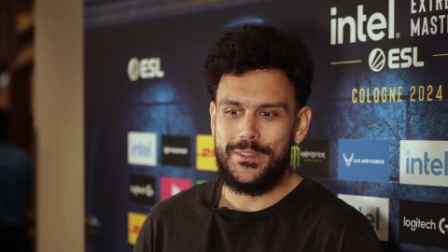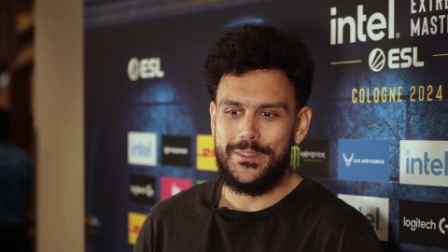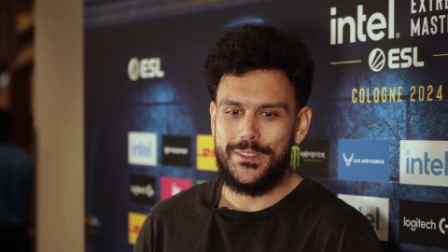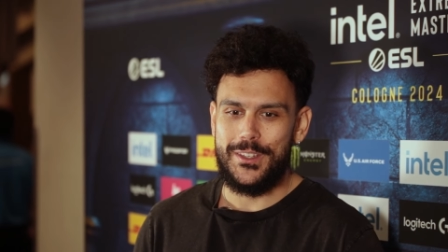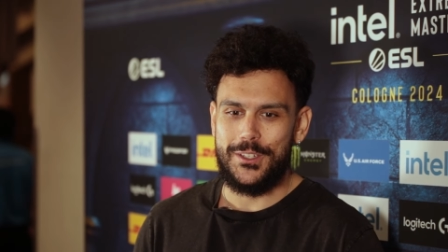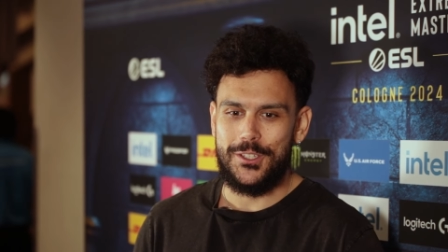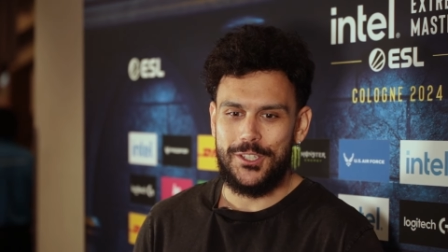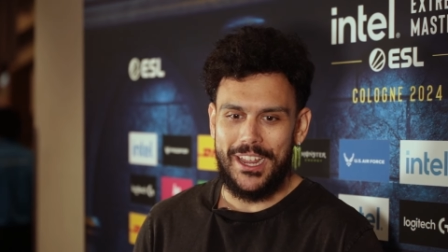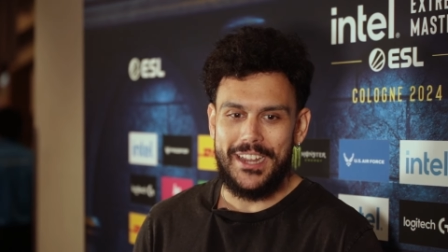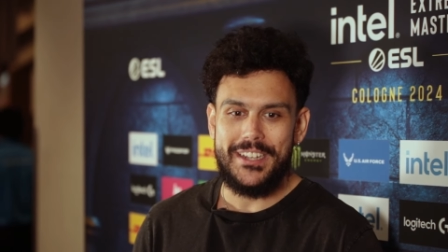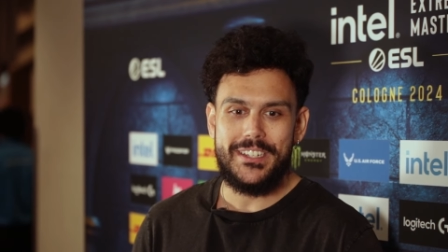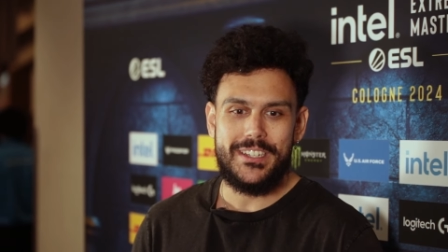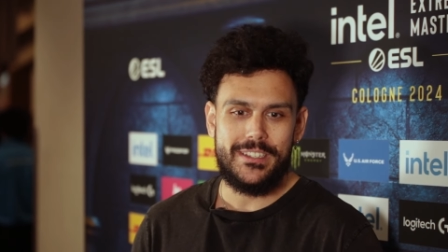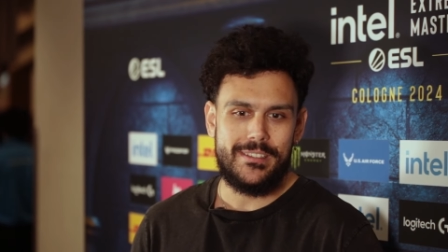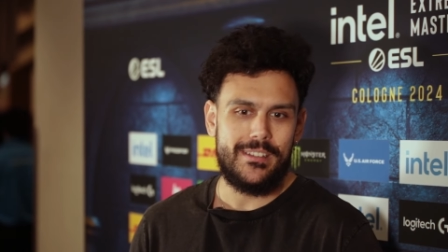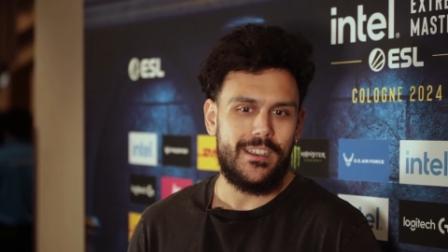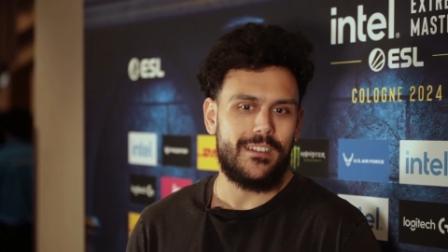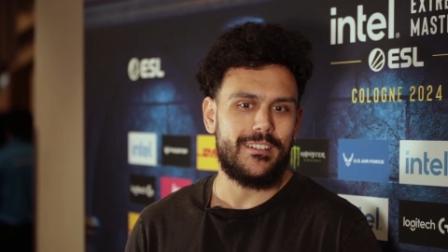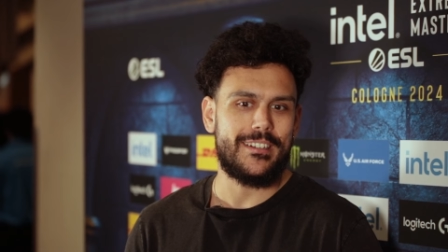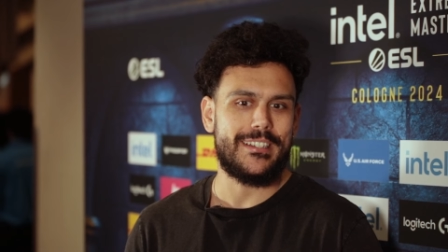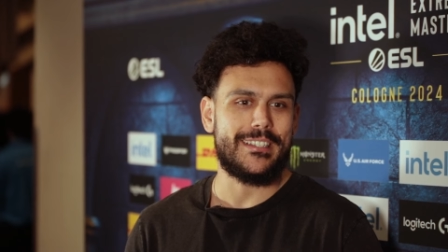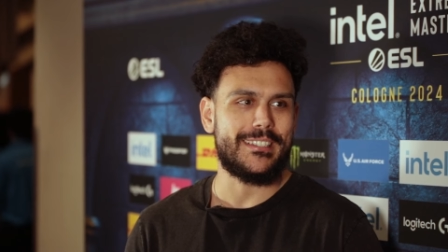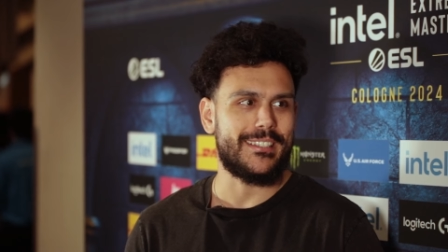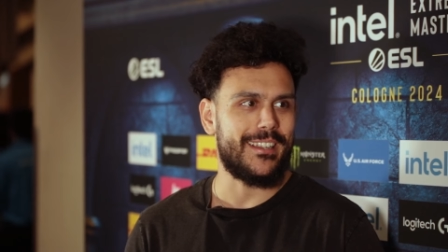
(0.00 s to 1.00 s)
the changes
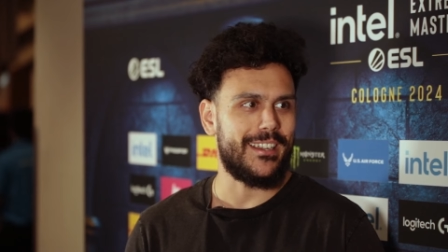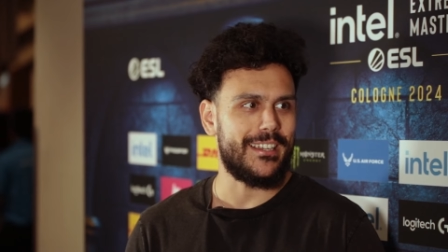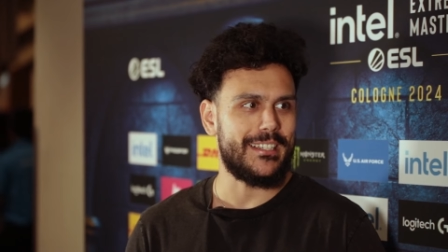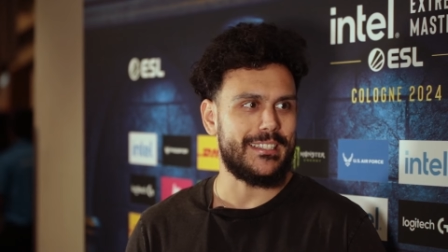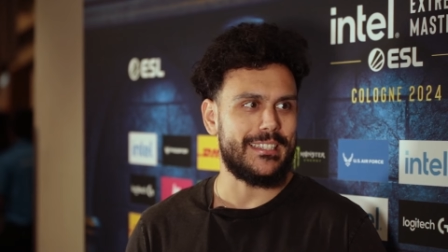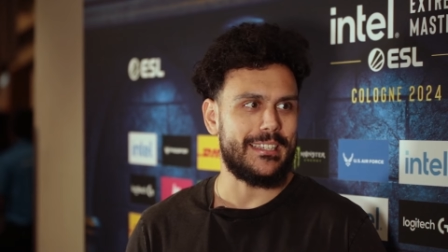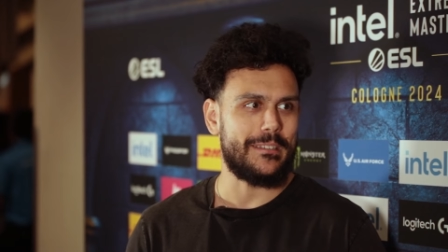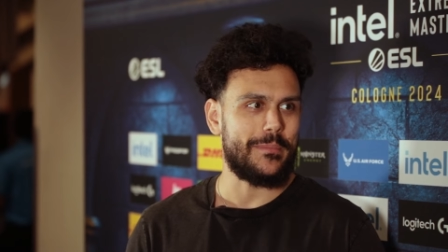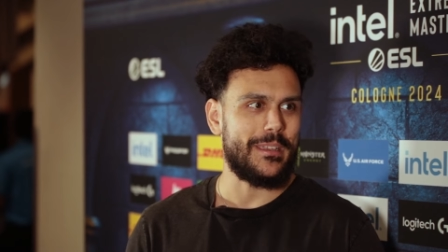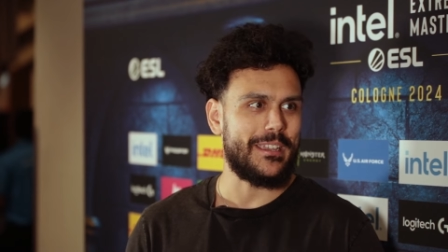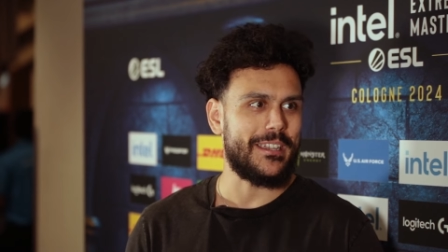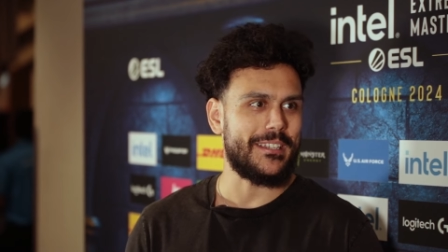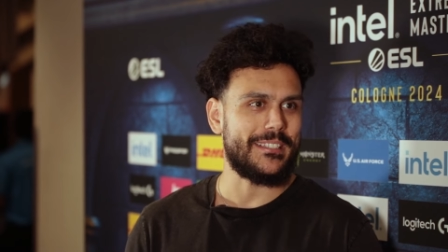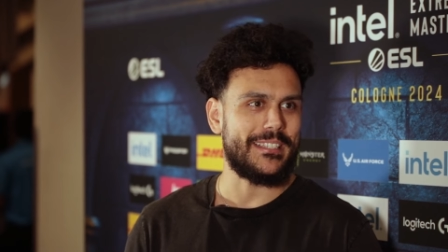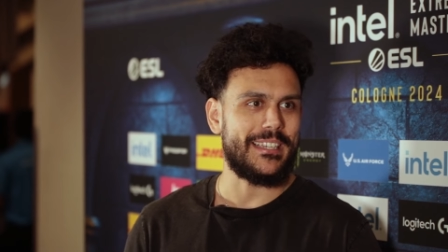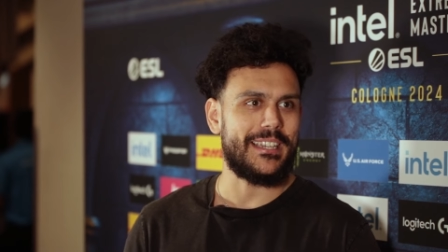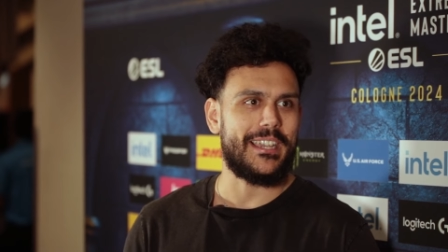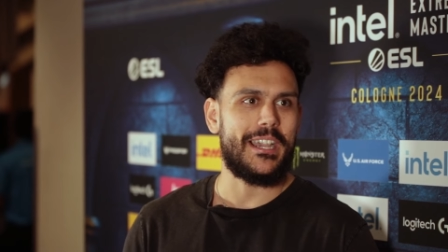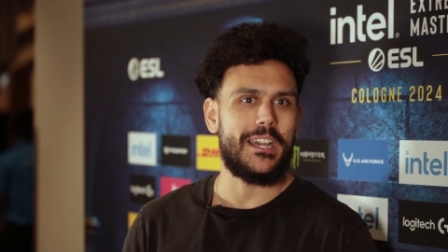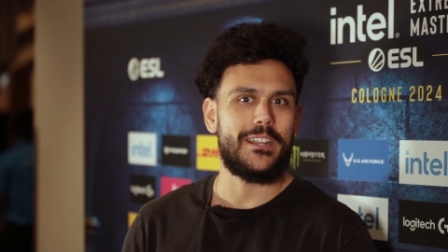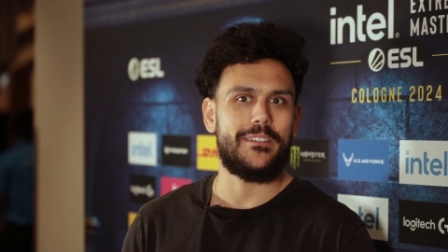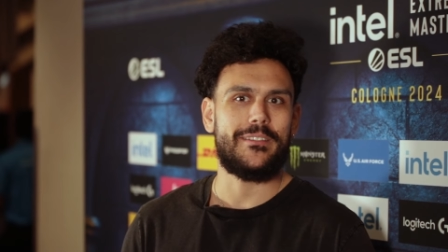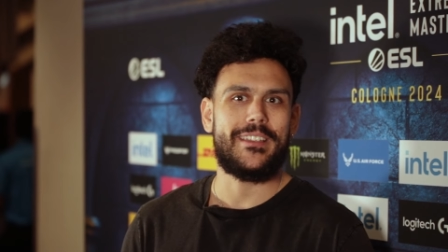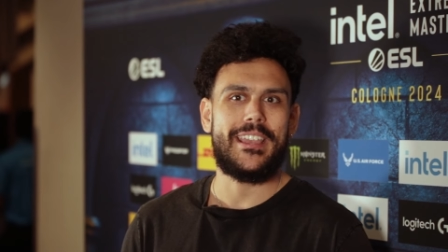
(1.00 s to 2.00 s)
are exciting because
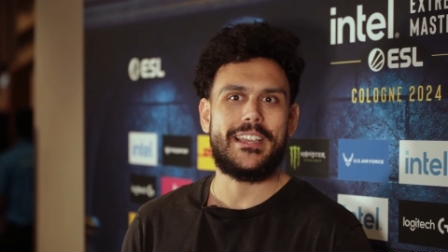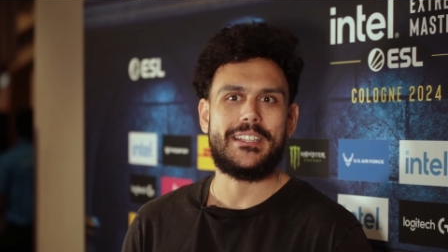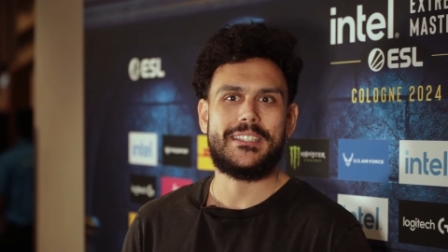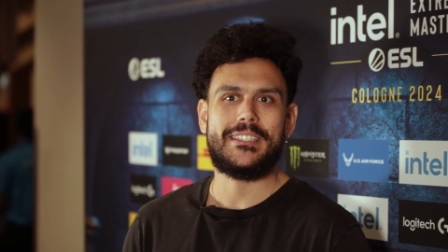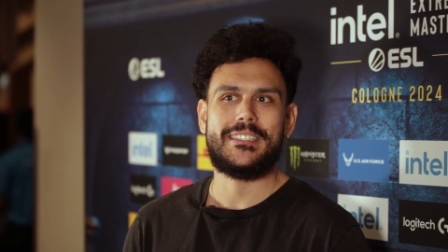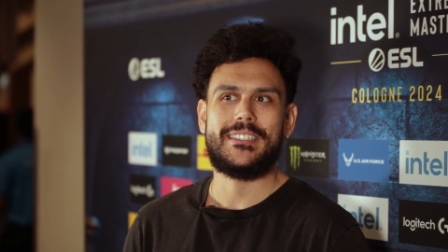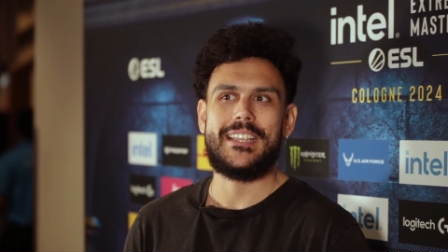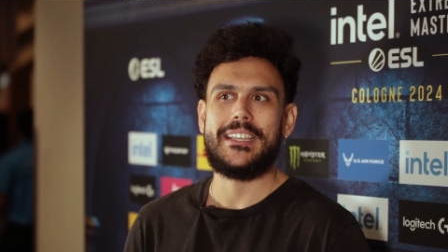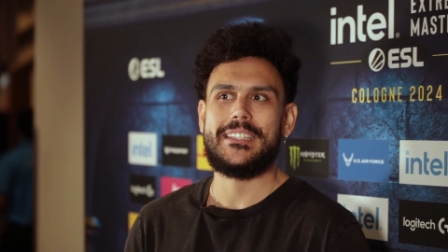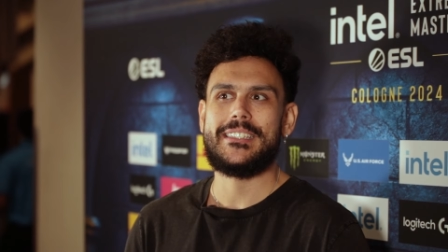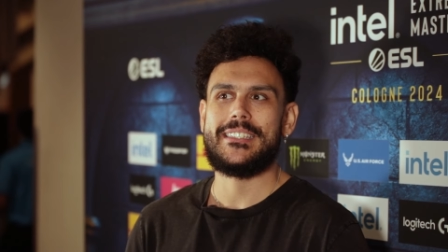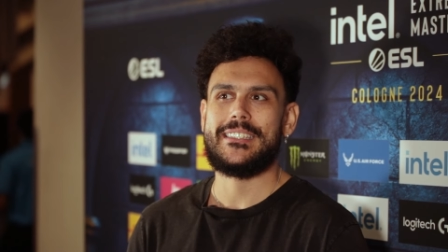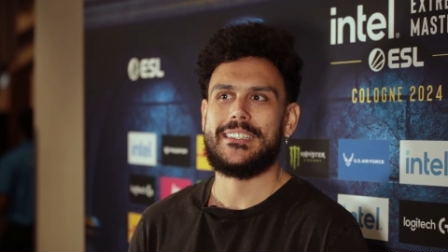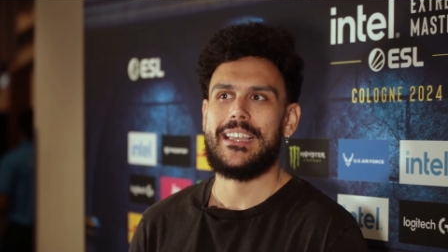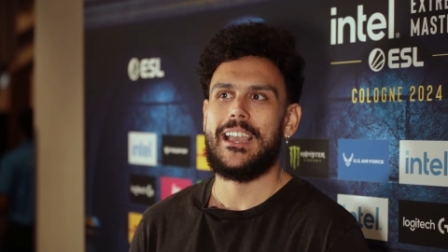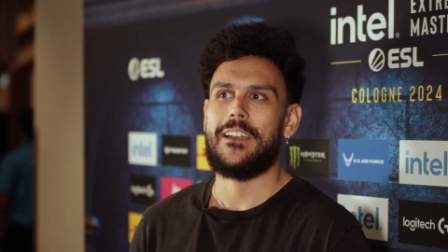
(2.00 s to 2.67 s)
it kind of gets takes